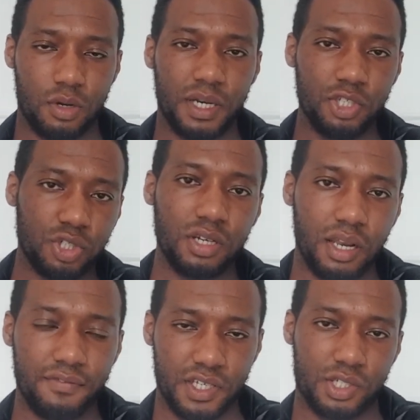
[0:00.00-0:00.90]
Blood, you should
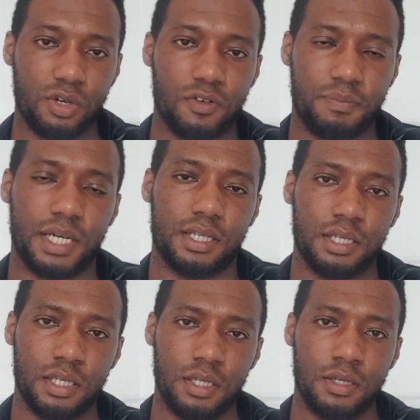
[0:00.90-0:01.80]
love yourself, blood.
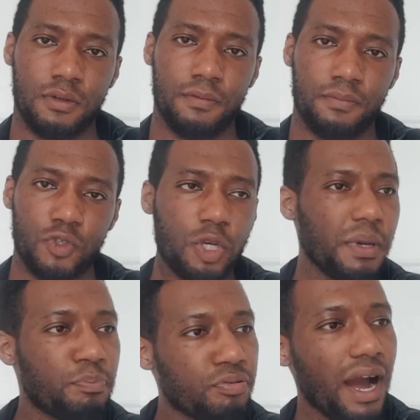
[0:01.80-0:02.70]
You should
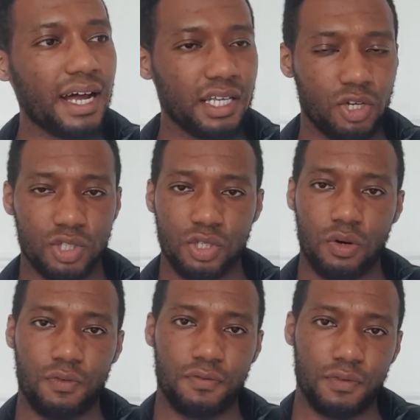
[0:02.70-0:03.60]
be proud of
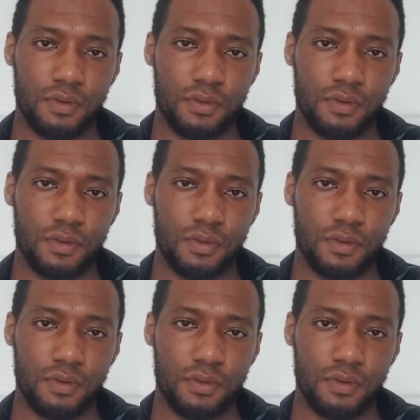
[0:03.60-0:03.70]
yourself.